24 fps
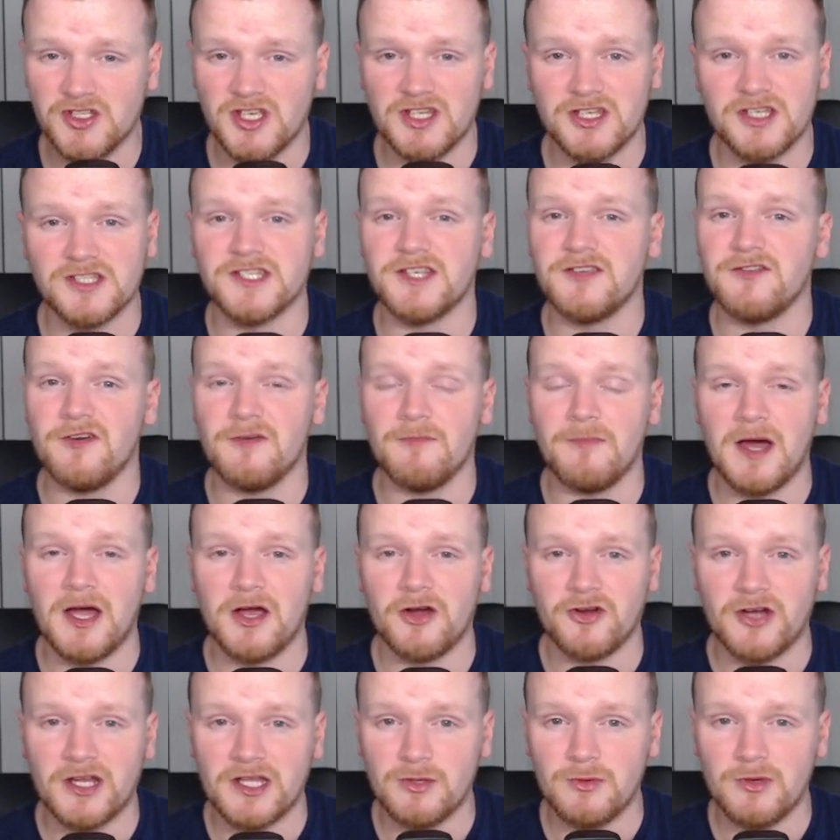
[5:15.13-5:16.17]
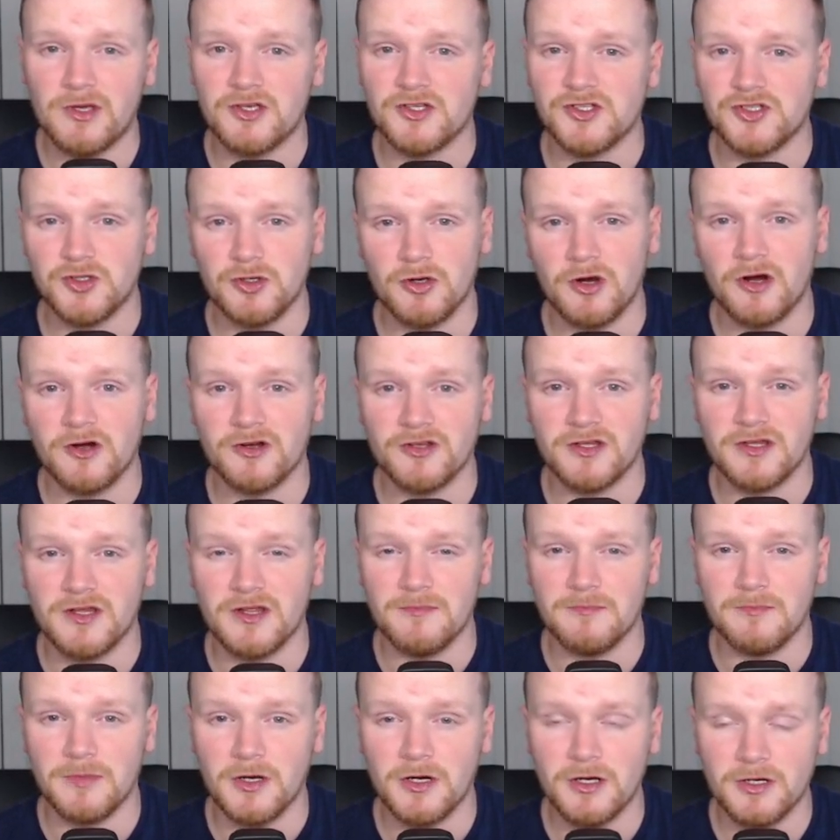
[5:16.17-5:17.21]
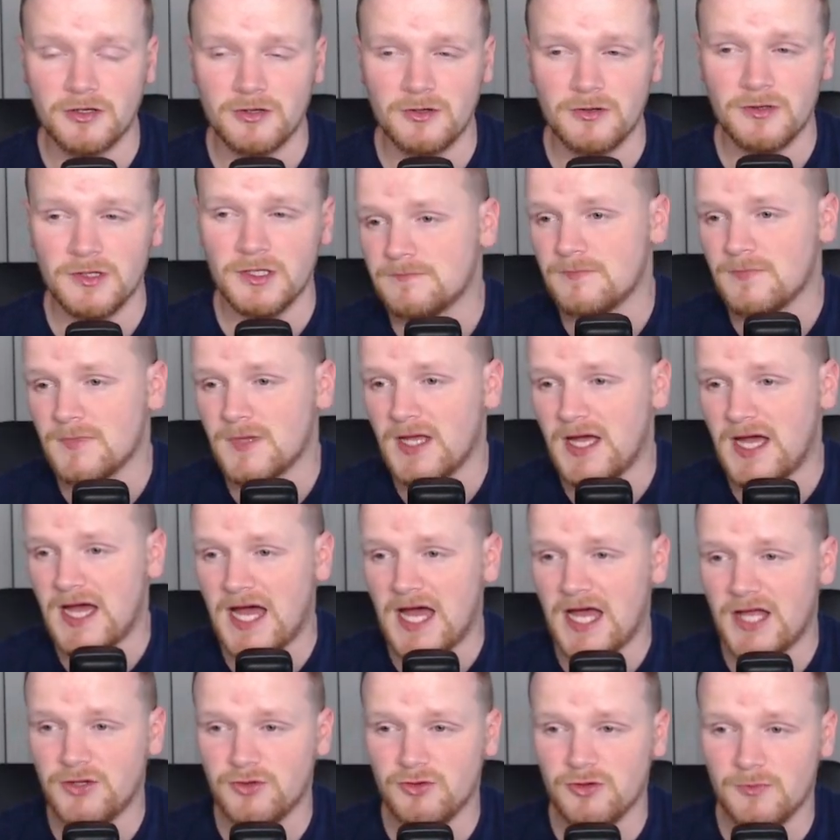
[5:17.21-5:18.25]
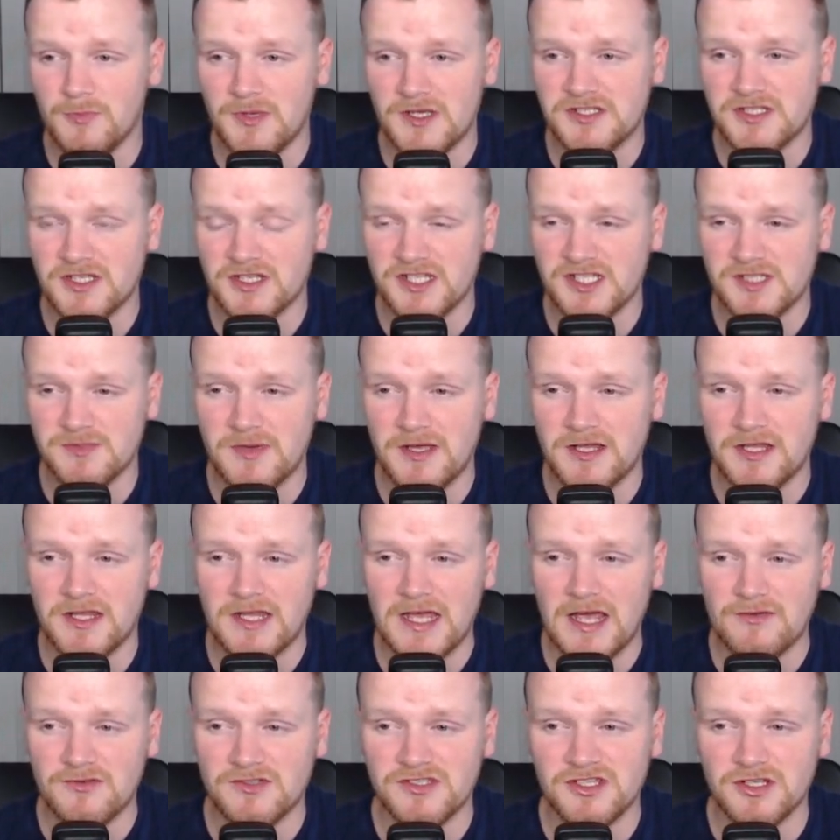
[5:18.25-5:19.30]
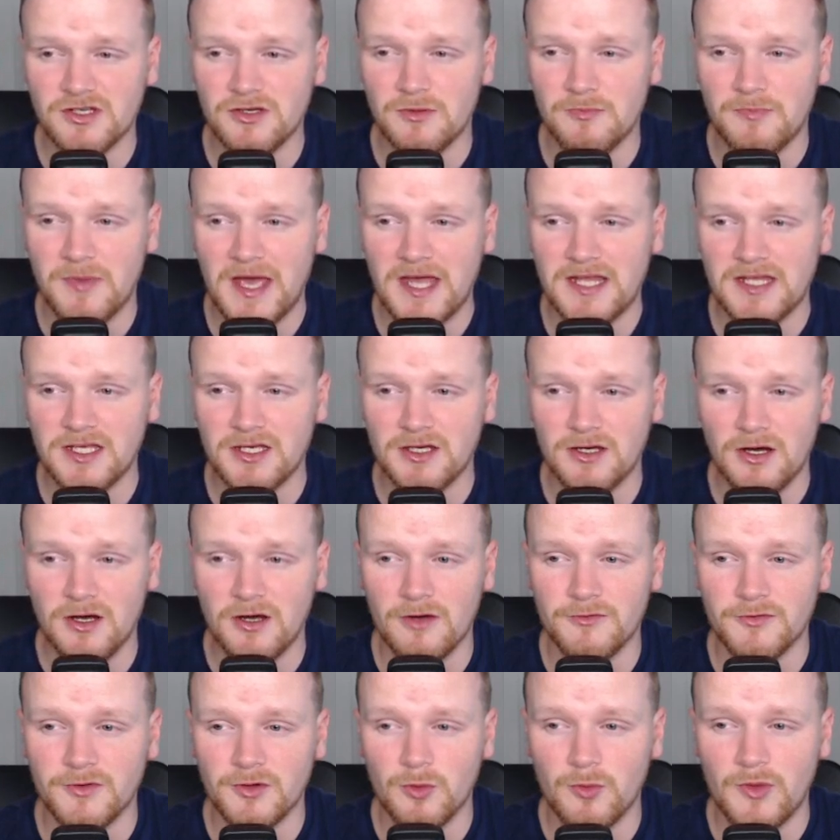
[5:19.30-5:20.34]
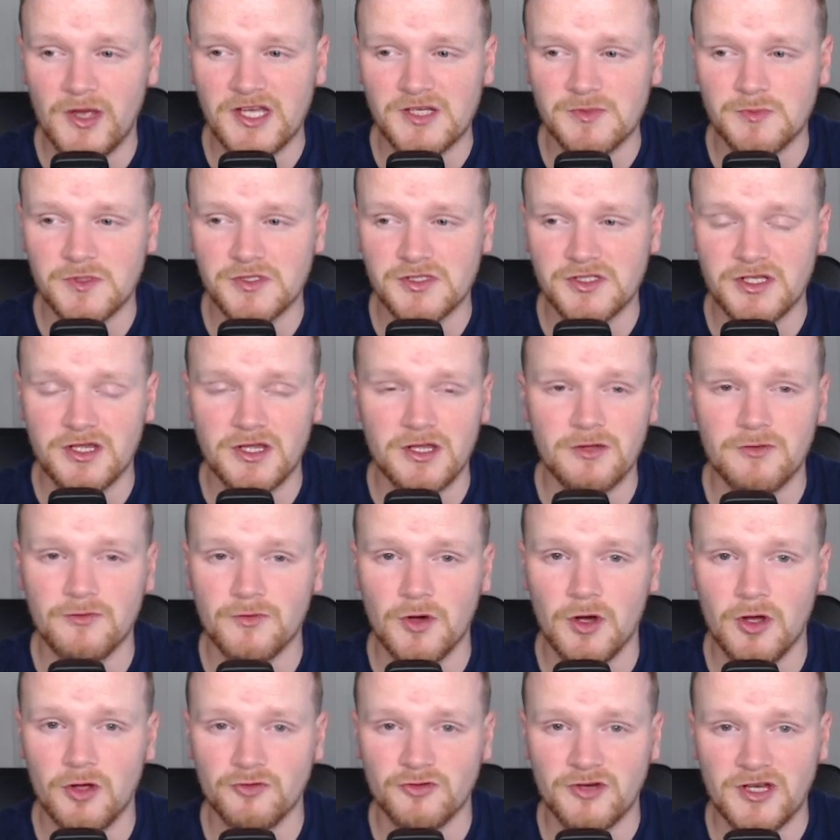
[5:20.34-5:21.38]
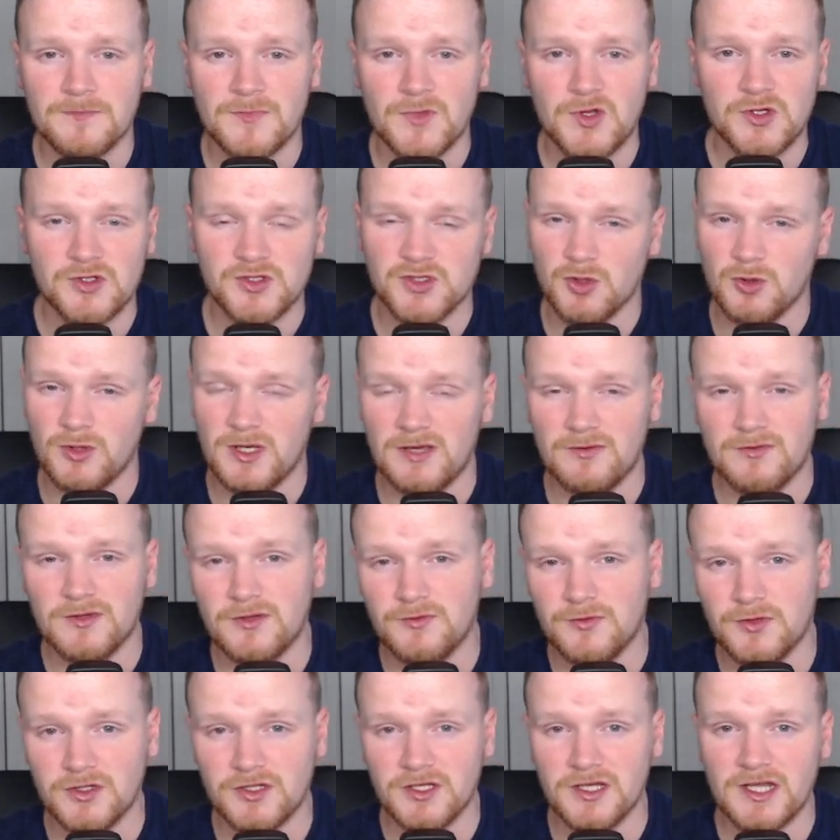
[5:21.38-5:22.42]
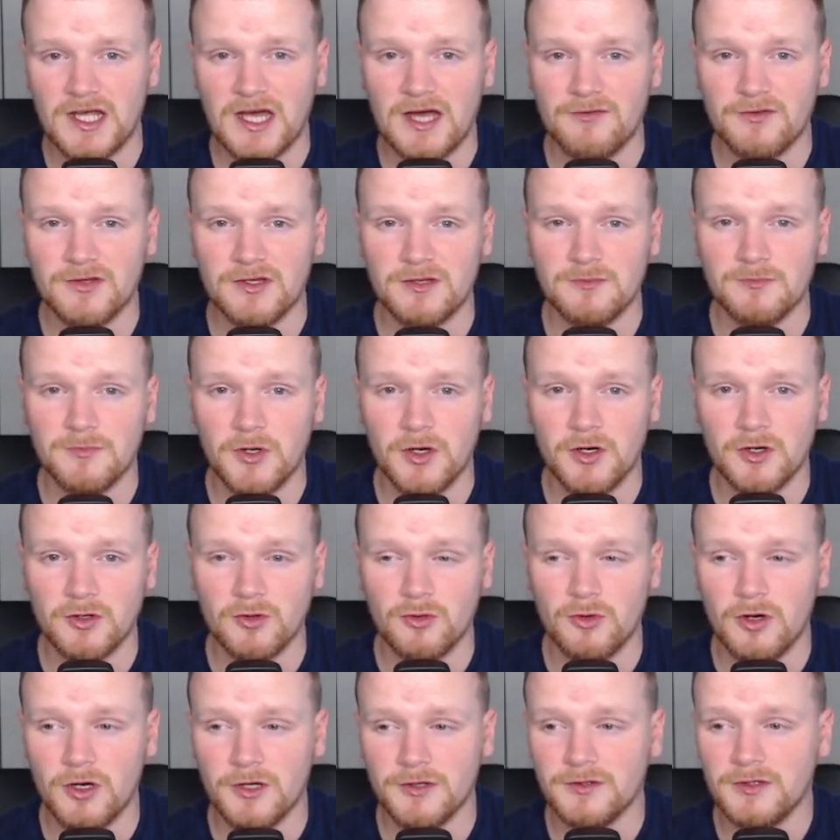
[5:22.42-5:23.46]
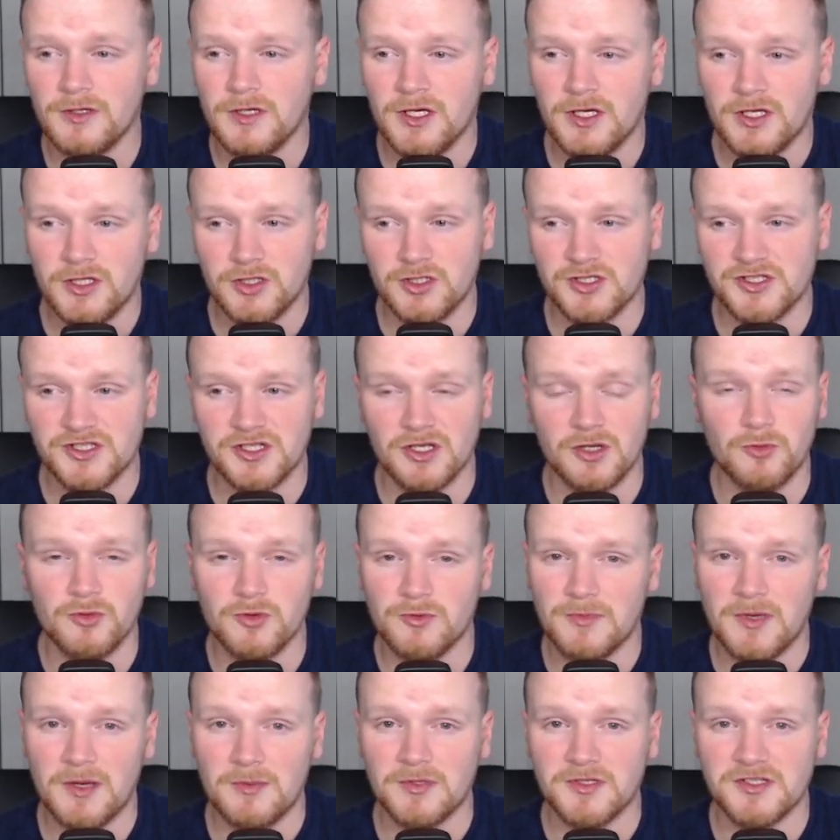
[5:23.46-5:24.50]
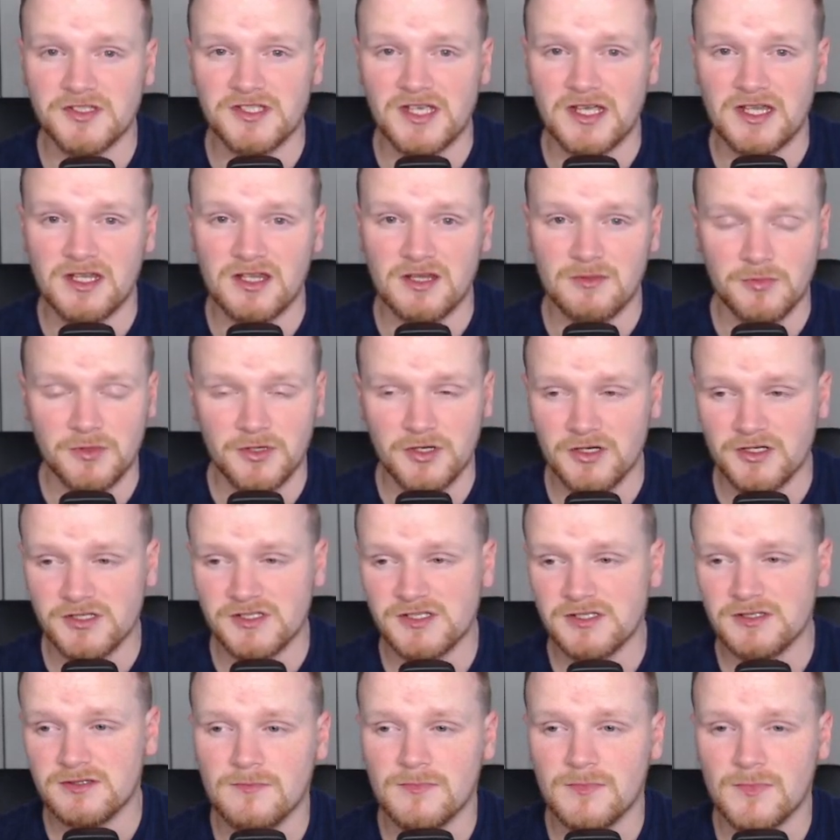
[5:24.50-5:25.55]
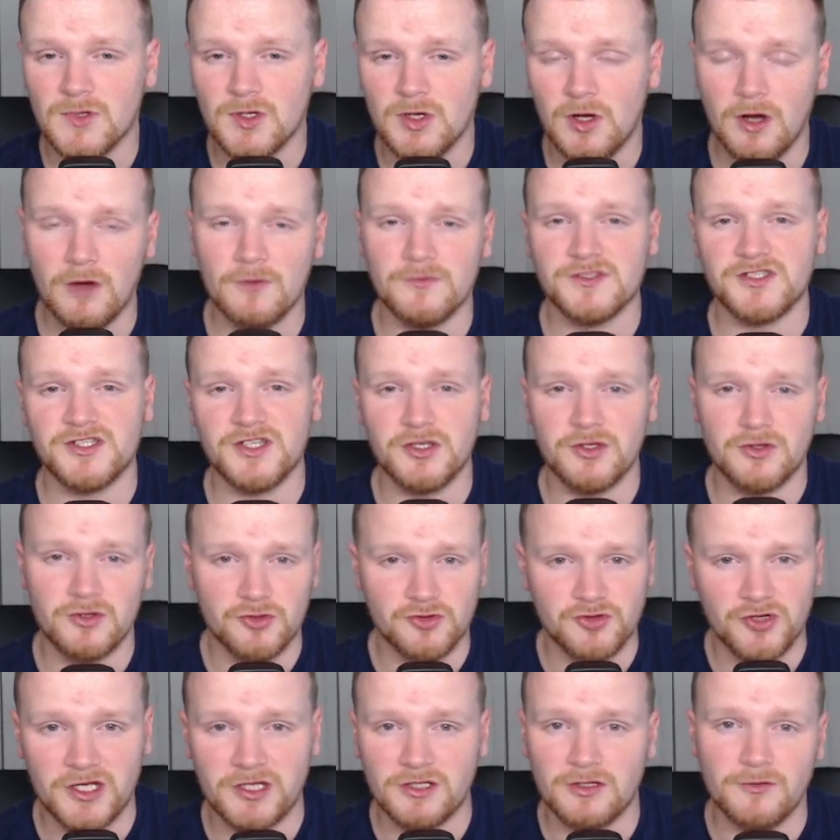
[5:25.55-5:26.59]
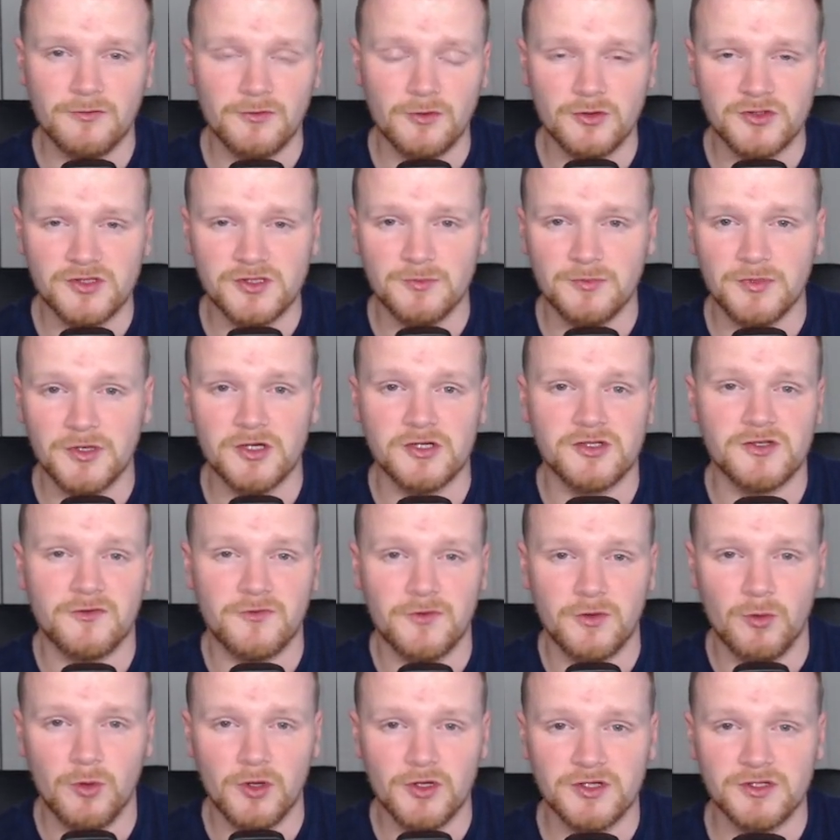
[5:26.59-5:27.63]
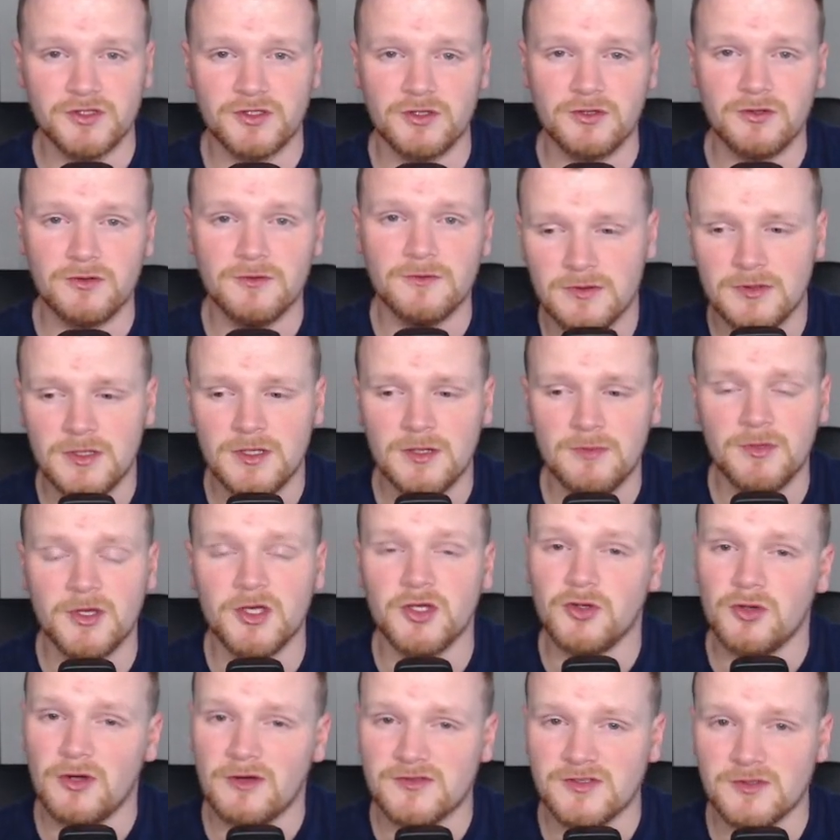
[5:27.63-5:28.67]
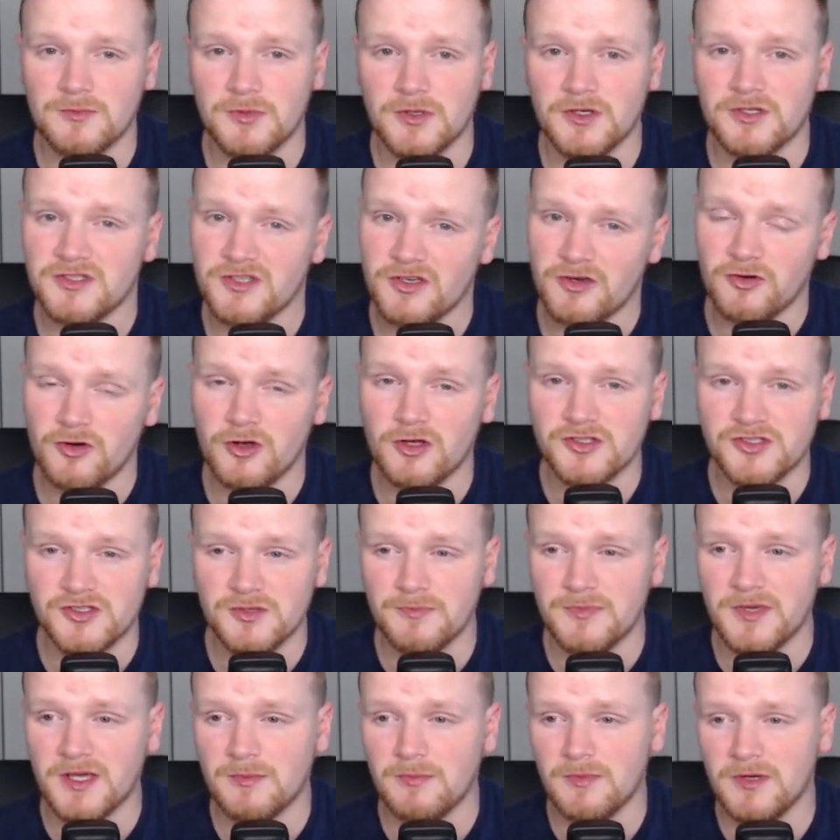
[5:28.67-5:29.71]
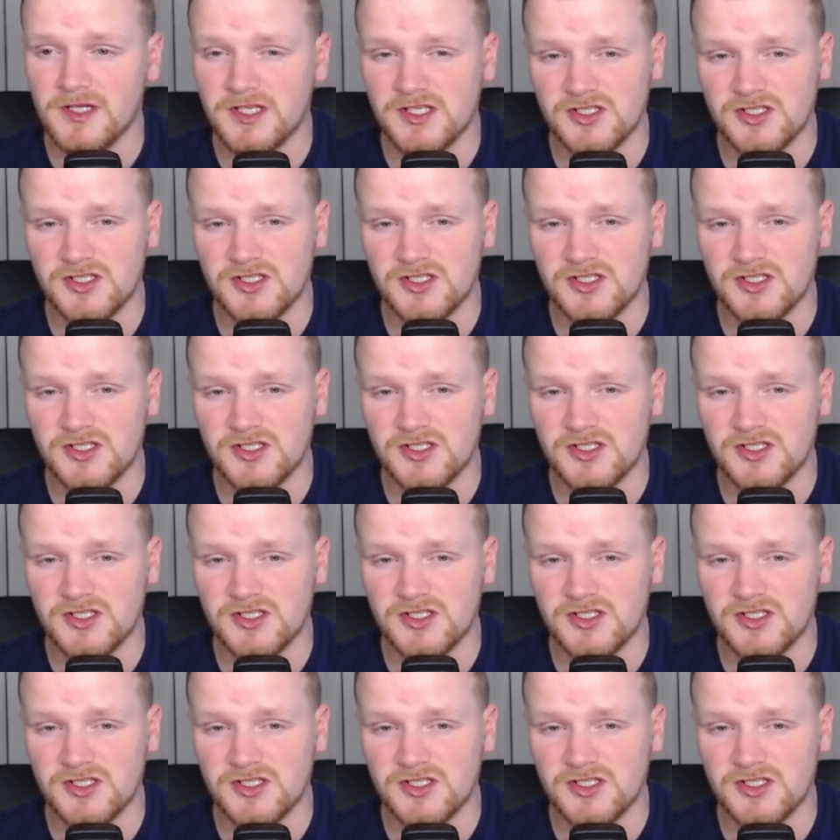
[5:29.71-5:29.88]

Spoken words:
It doesn't even matter anyway, because you are in an embargo. And you're basically spending every single penny of your wage budget that you've got already. So even if you didn't have an embargo on, you still wouldn't be able to sign any players. Obviously, you could try and offload some players if you want to, but you do have some players that are on some big money.